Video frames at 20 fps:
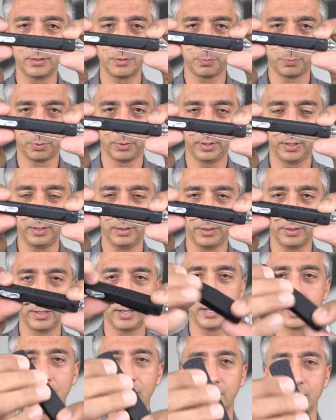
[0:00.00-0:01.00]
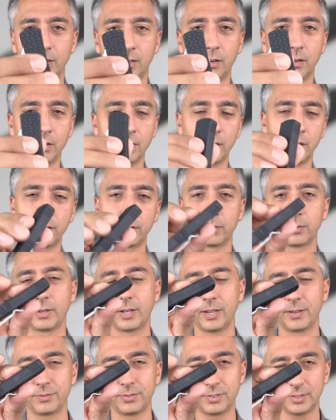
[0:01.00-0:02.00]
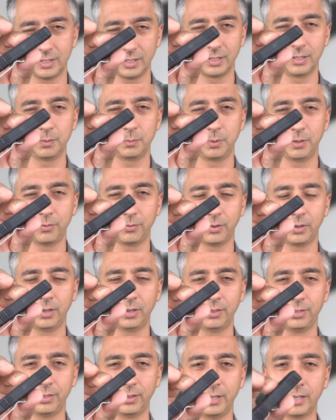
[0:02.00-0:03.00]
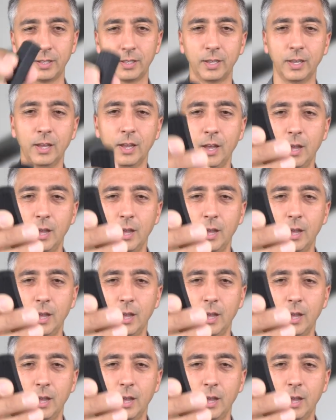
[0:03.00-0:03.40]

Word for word: It's pretty thick, and all auto knives tend to be very thick,